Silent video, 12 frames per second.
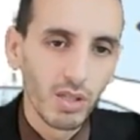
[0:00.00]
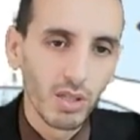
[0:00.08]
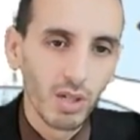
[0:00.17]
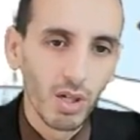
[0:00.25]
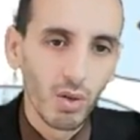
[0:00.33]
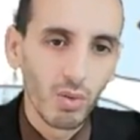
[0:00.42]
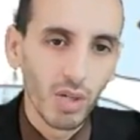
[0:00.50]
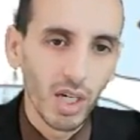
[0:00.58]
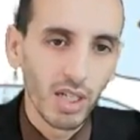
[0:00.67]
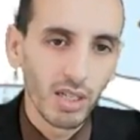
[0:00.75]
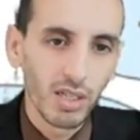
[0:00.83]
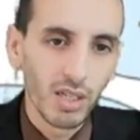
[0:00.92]
go
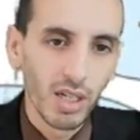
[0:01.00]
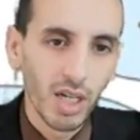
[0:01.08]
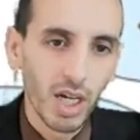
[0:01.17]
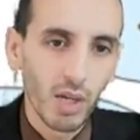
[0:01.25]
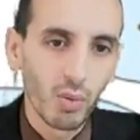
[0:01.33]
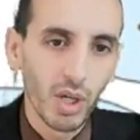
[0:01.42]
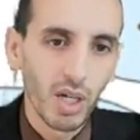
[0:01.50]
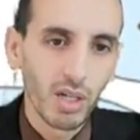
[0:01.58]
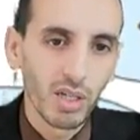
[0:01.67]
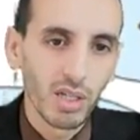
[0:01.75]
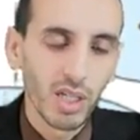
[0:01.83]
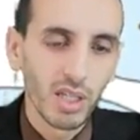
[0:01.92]
like how we
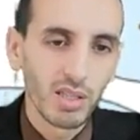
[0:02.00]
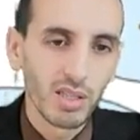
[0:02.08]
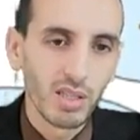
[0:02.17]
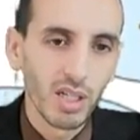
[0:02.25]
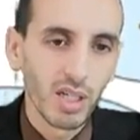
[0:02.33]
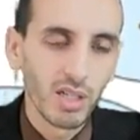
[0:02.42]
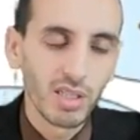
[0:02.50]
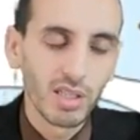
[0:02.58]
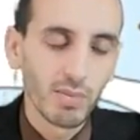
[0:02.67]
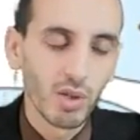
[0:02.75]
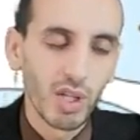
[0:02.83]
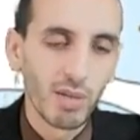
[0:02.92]
are getting there is
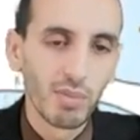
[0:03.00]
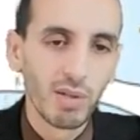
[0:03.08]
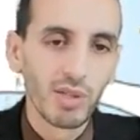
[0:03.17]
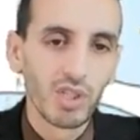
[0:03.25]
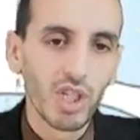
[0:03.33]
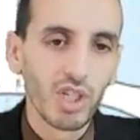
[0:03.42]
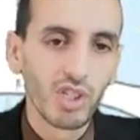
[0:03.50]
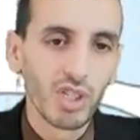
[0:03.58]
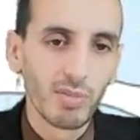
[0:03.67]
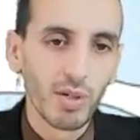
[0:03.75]
about implementation,